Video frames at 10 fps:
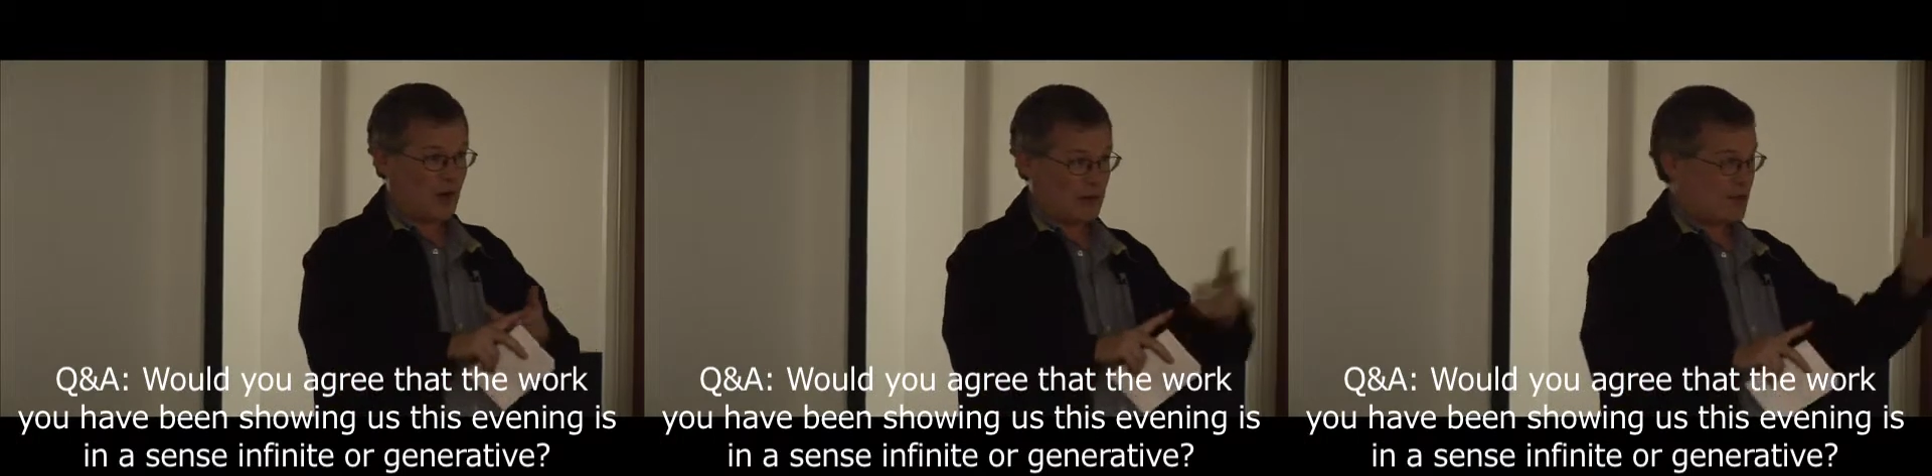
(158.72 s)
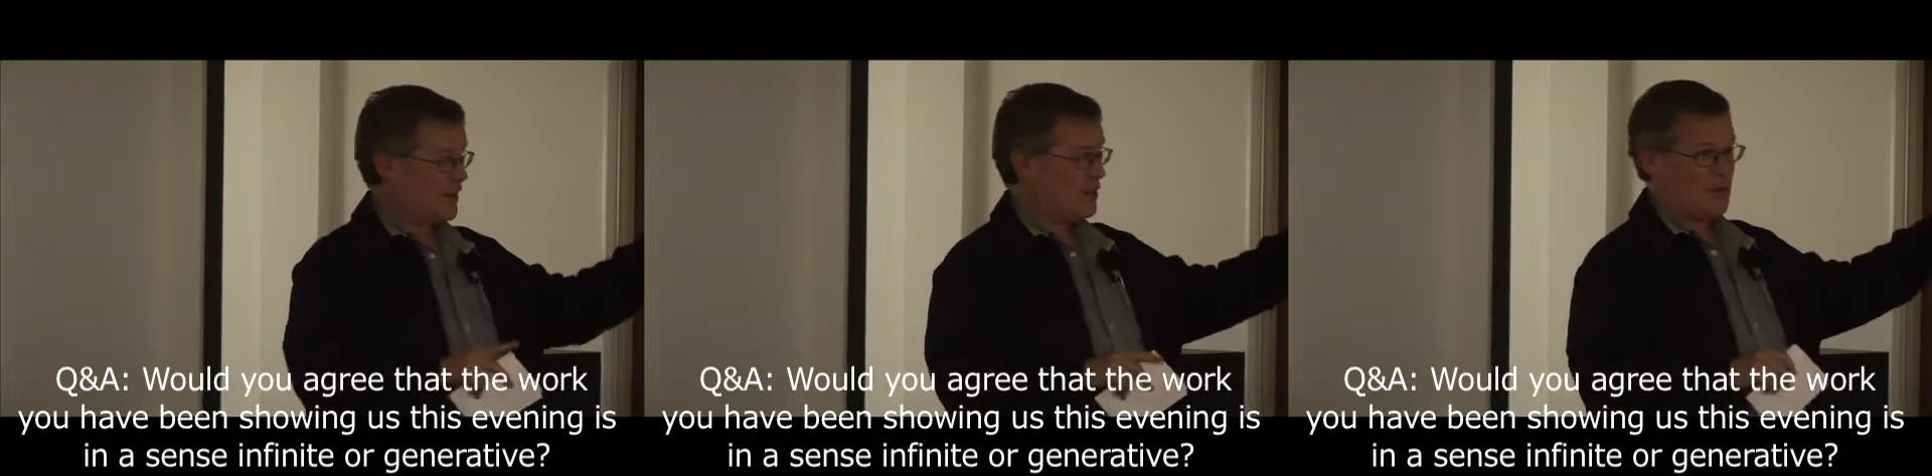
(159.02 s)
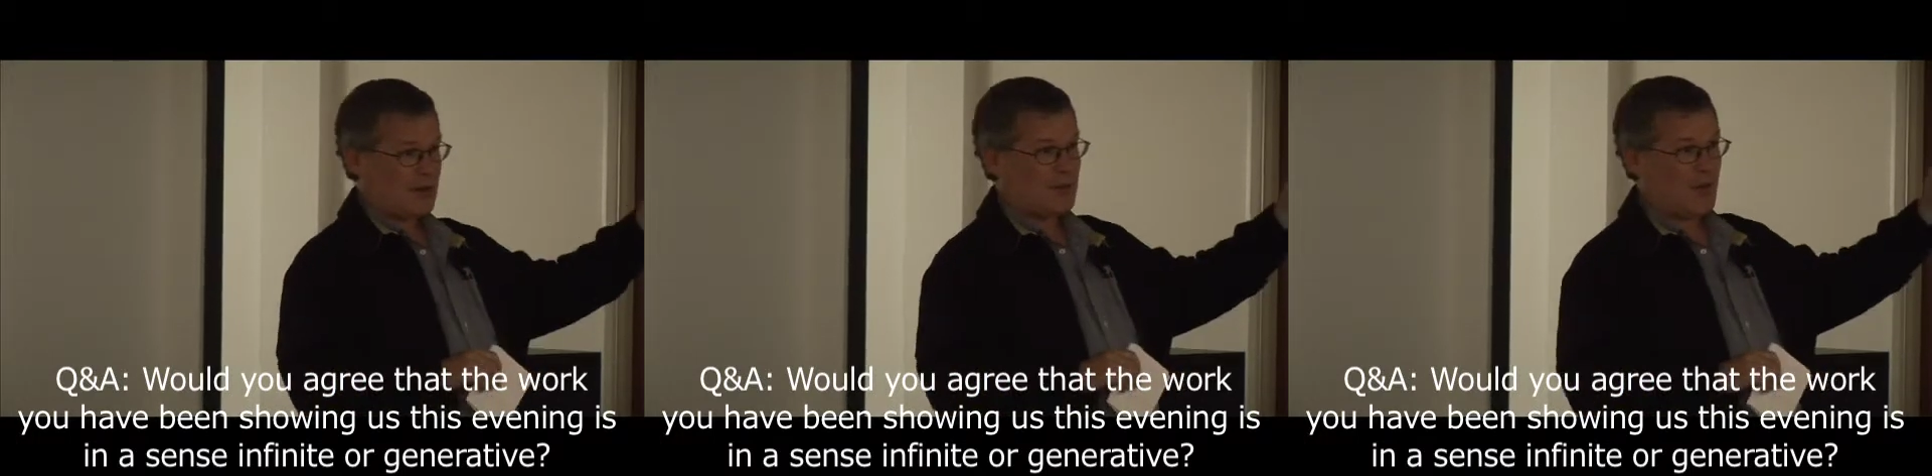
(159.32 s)
work which is to
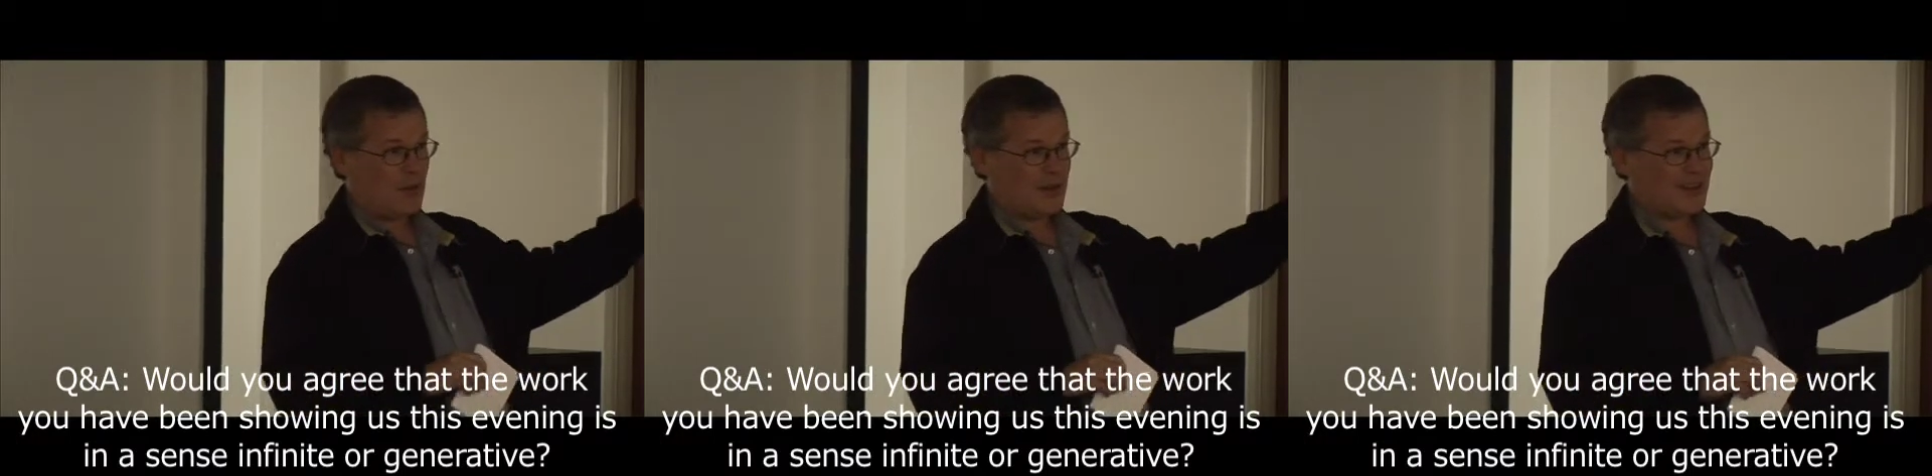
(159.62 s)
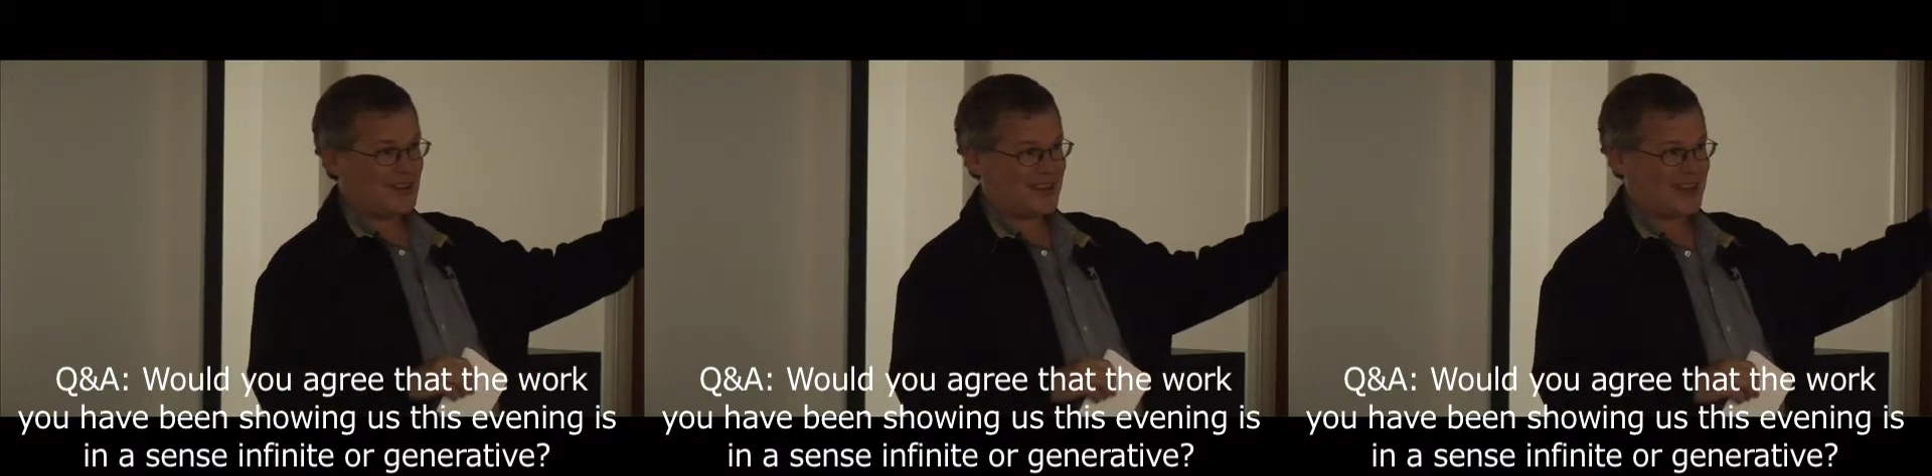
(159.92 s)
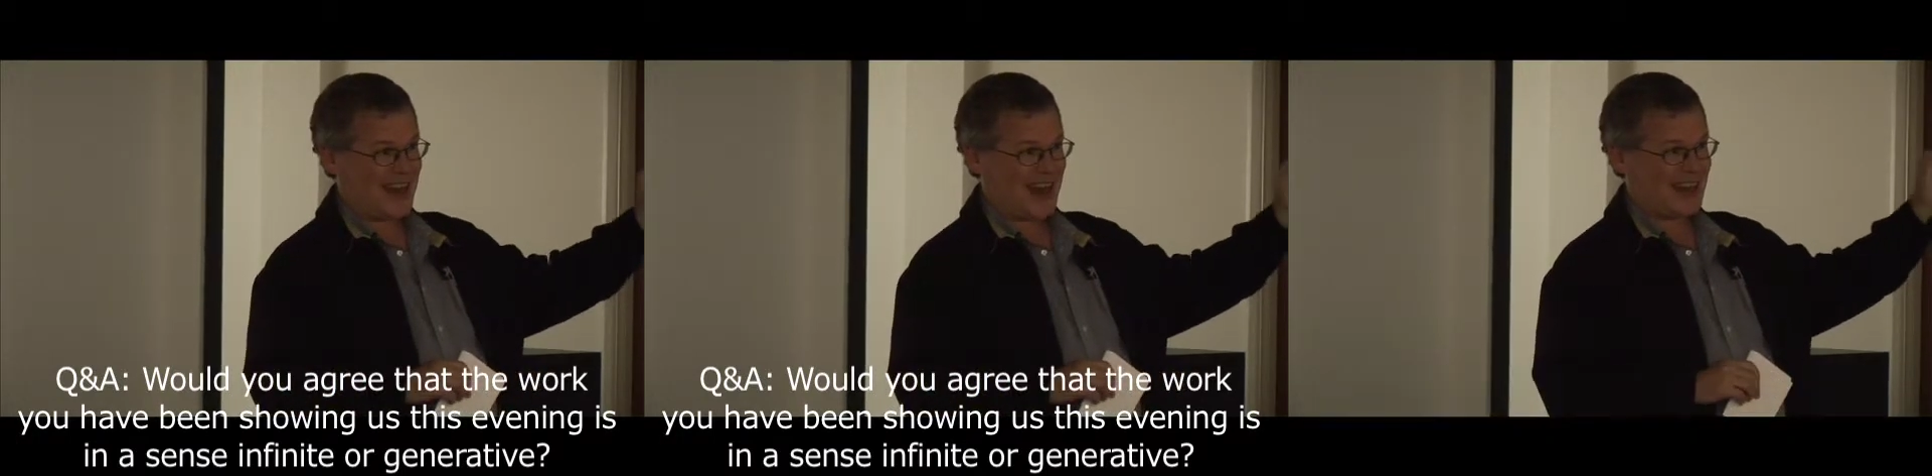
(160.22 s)
do with moments
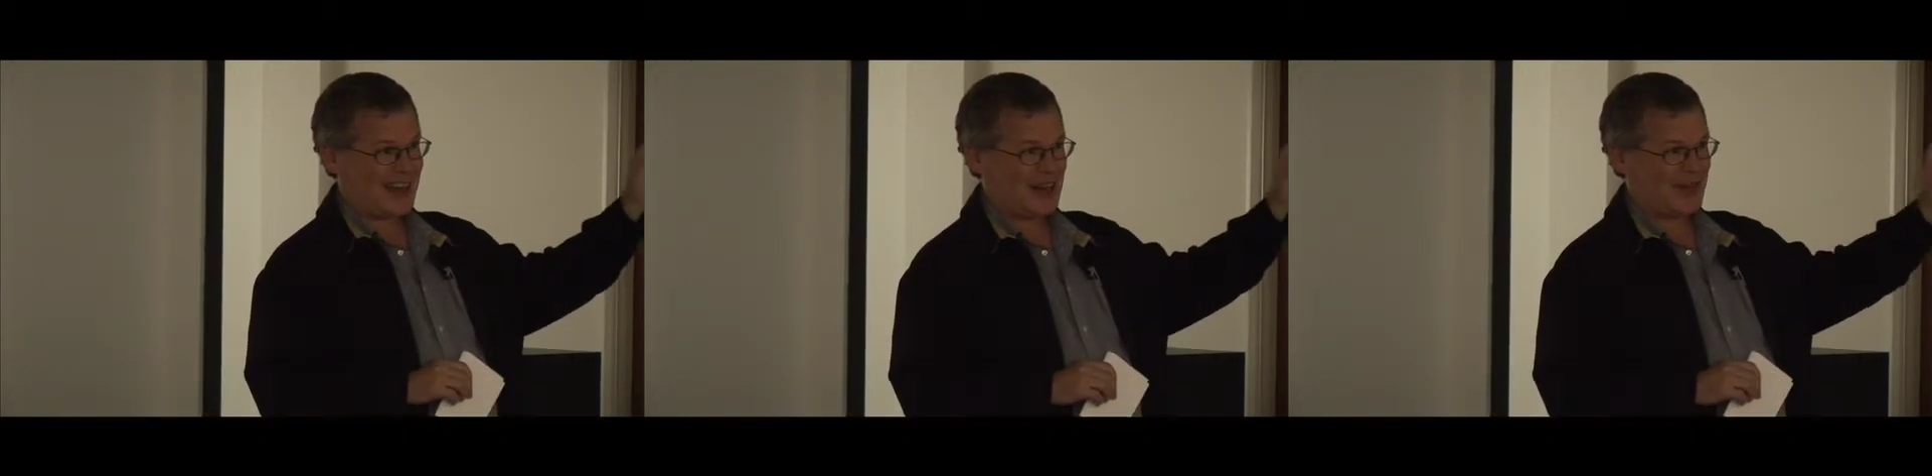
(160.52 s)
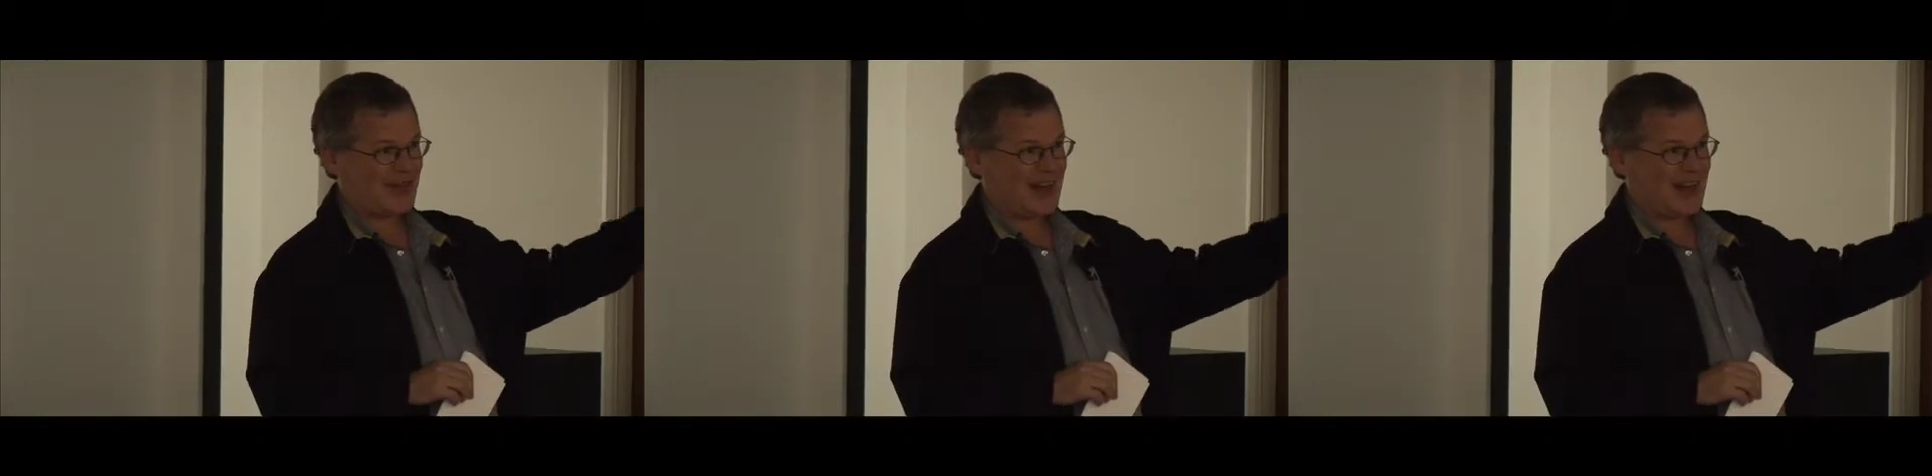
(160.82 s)
and kind of